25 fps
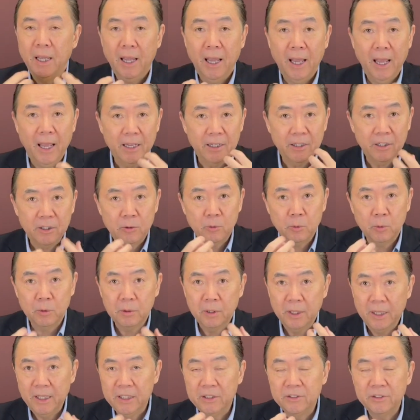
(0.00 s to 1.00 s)
and it will
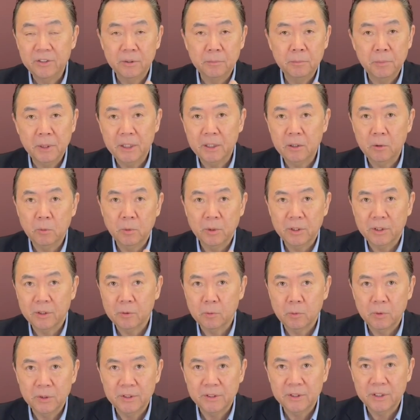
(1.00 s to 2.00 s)
intermingle with the
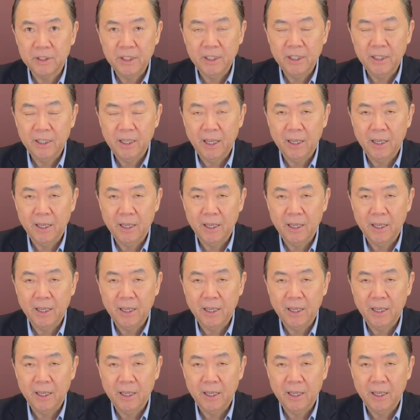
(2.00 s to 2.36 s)
whiskey.